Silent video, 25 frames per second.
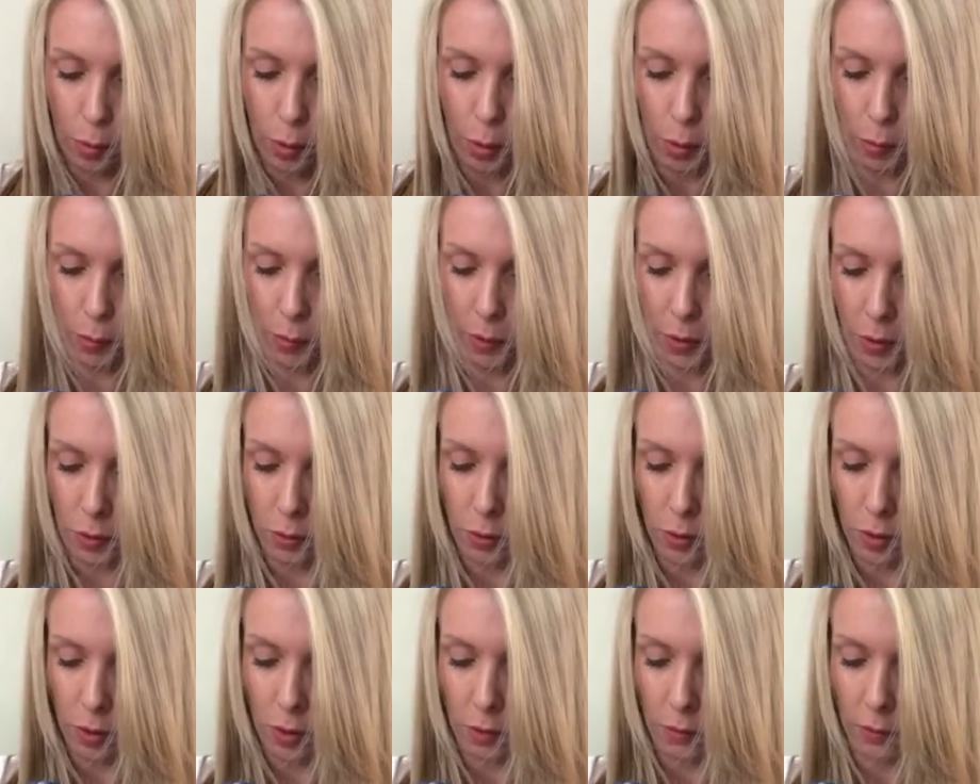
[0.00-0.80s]
pop
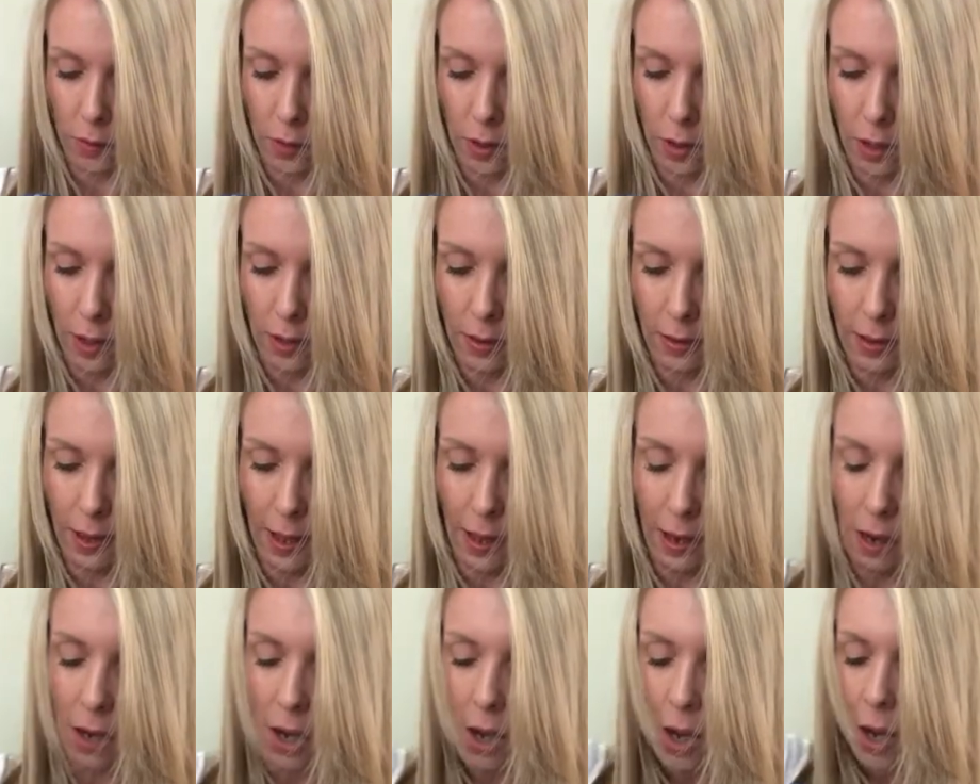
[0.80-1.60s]
those over like
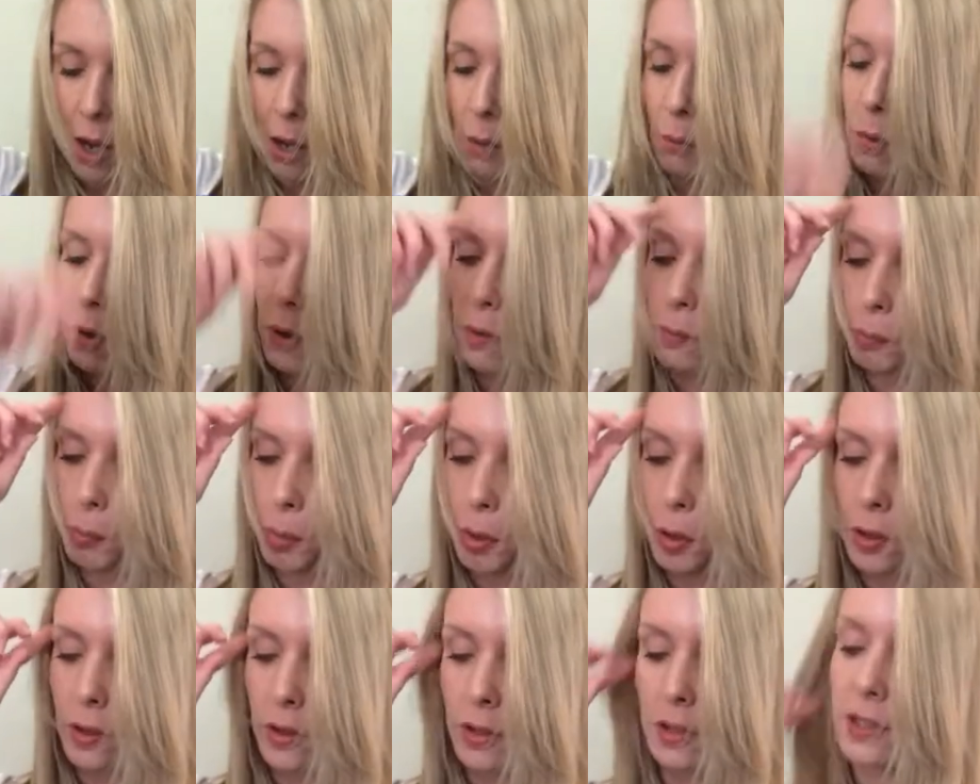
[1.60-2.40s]
that. I won't
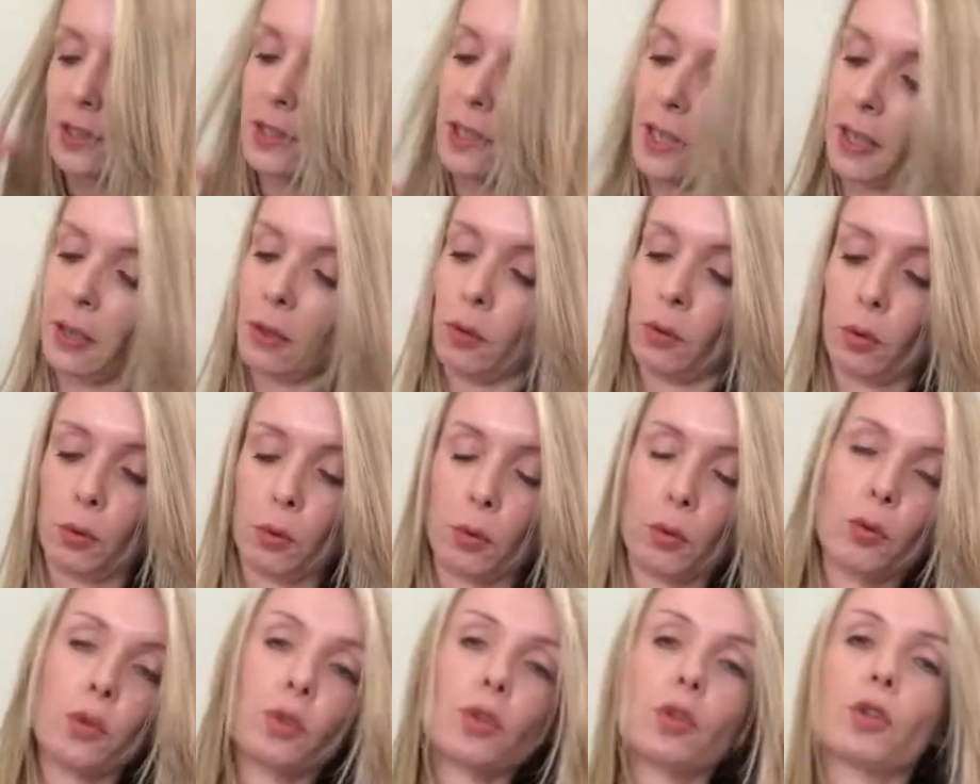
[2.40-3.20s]
put the
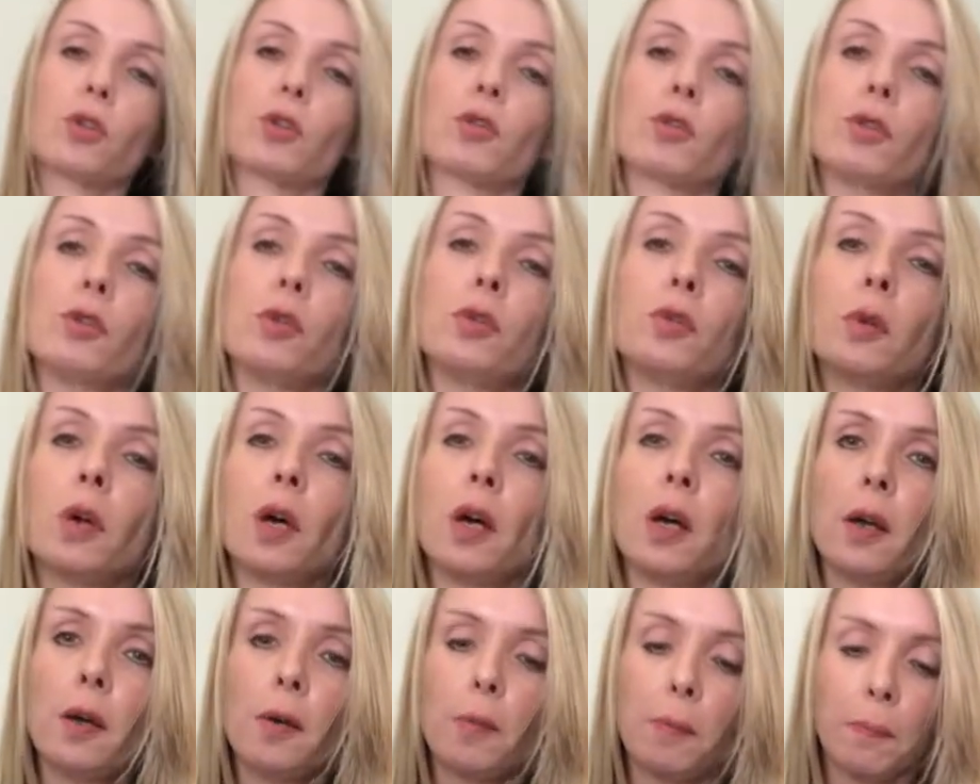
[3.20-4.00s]
sangles through,
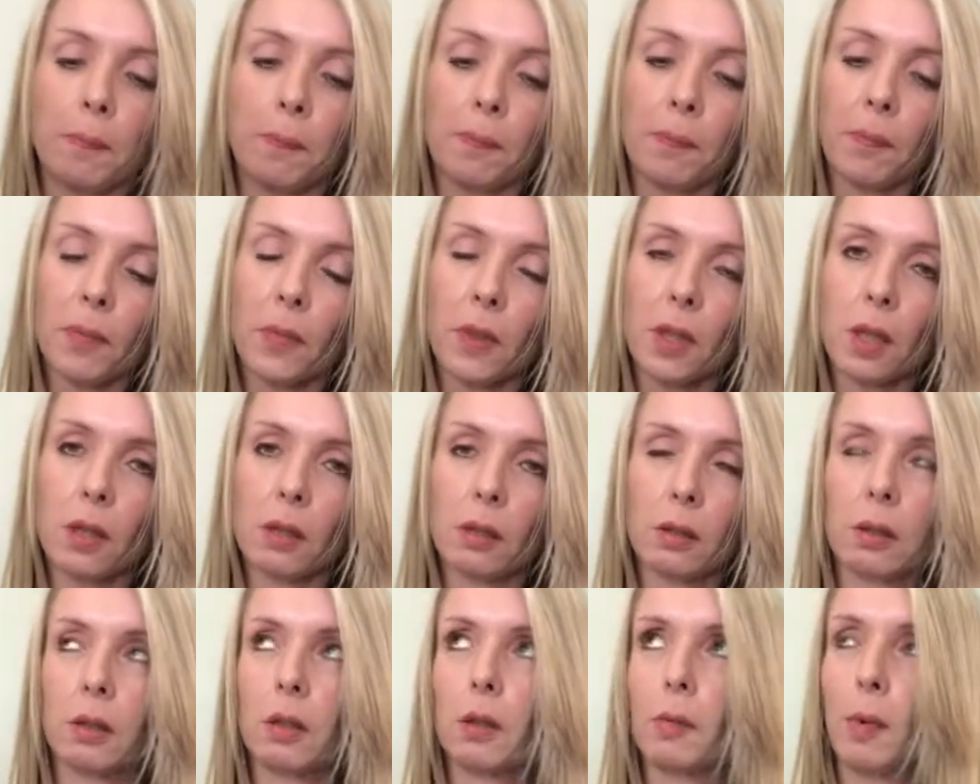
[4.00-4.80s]
I
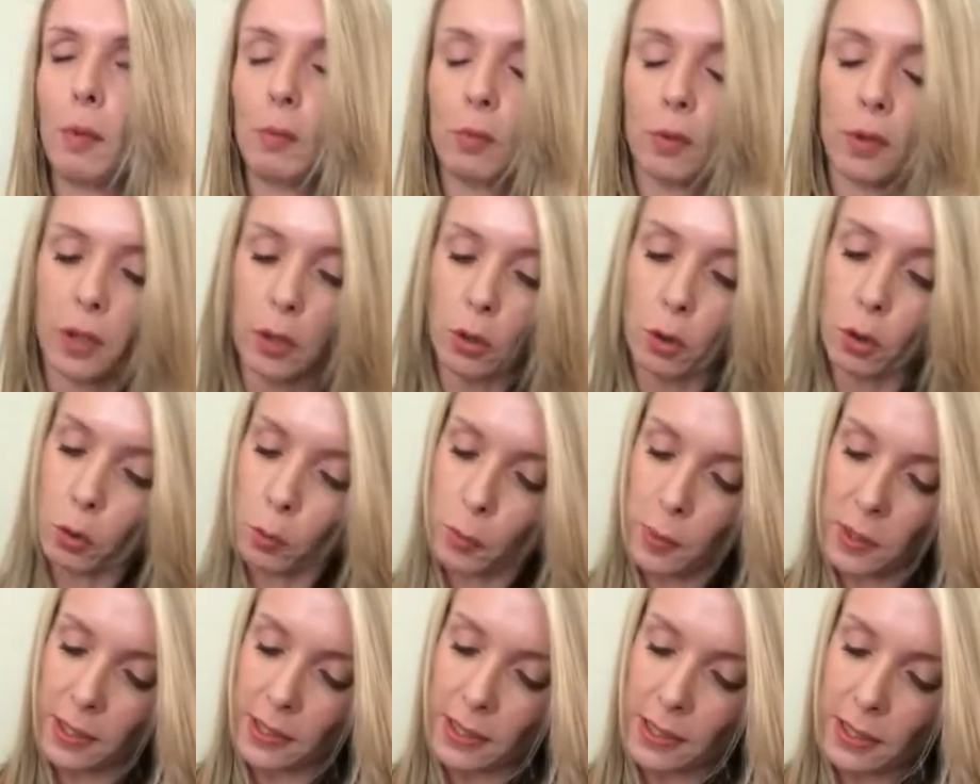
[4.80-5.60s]
can't remember what they're
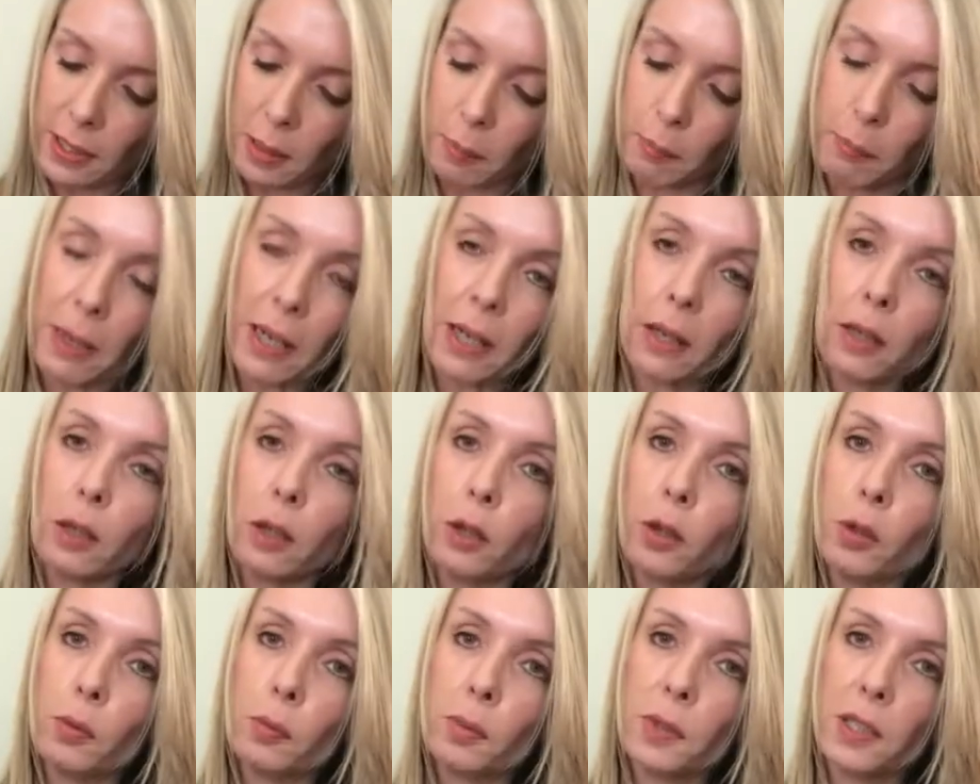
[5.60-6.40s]
called, but there's little metal
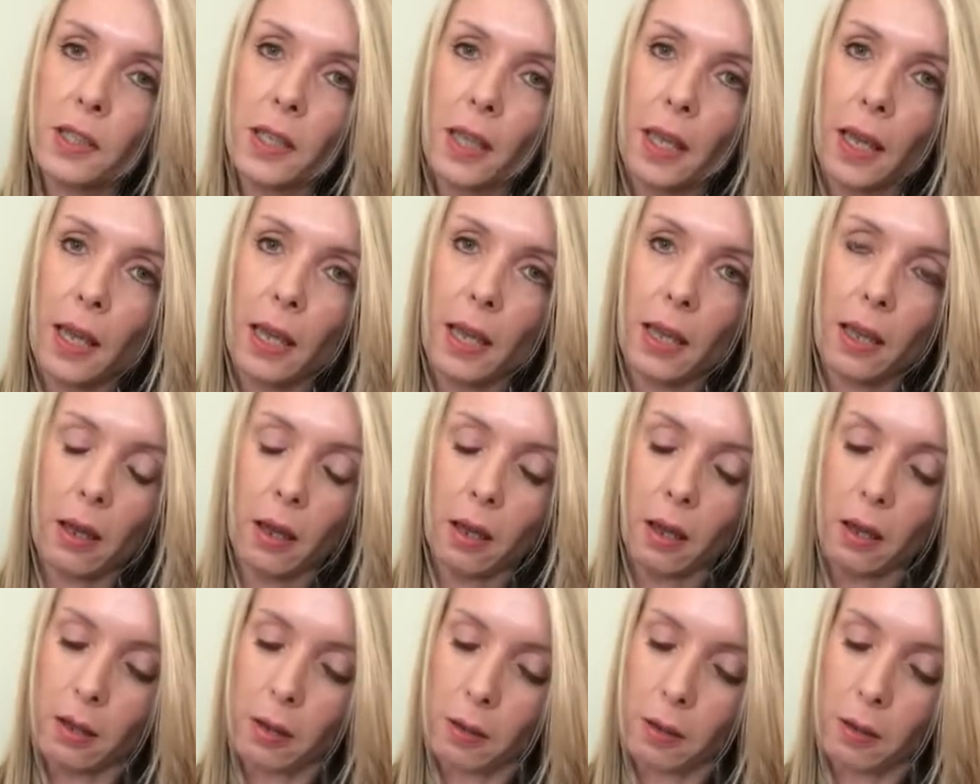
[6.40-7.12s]
loops there.